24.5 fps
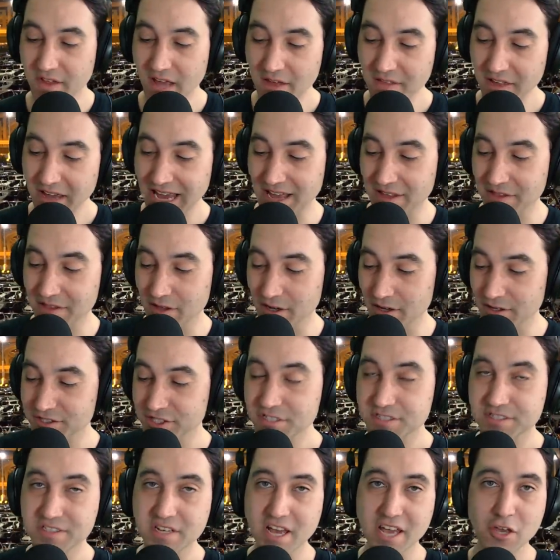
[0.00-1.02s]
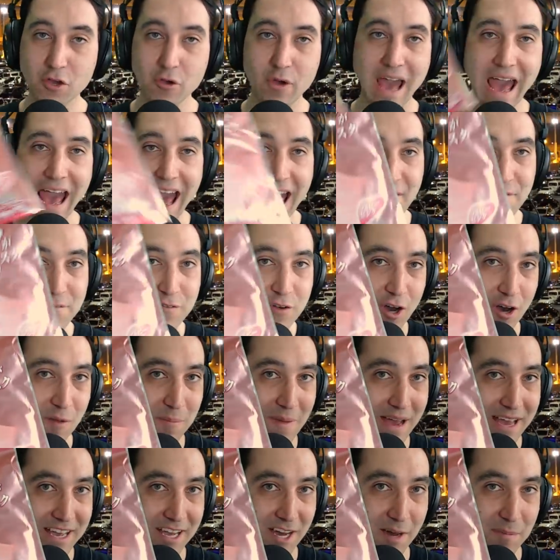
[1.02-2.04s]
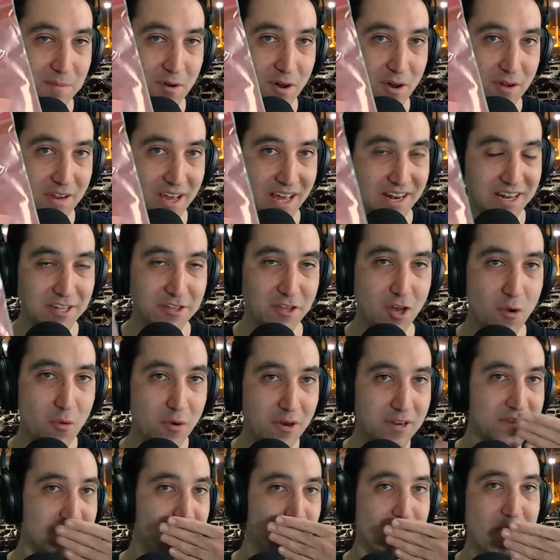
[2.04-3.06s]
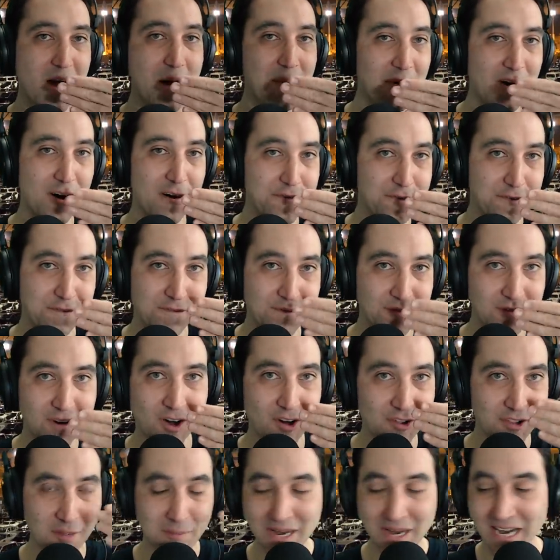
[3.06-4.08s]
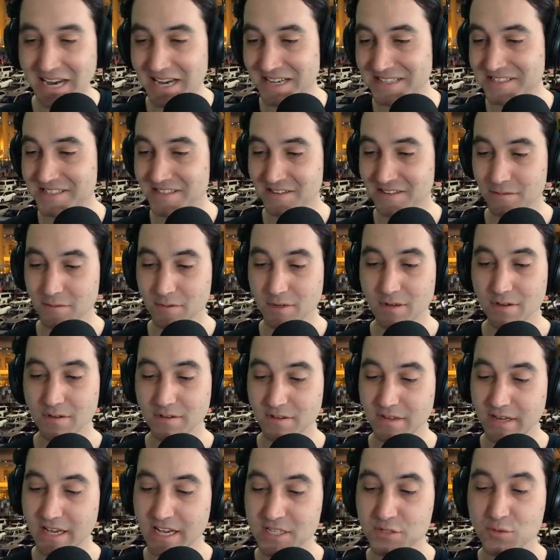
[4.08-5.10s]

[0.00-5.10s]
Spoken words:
other hand, though, just say you have got makeup on and you don't want it to rub off on the mask. Well, here's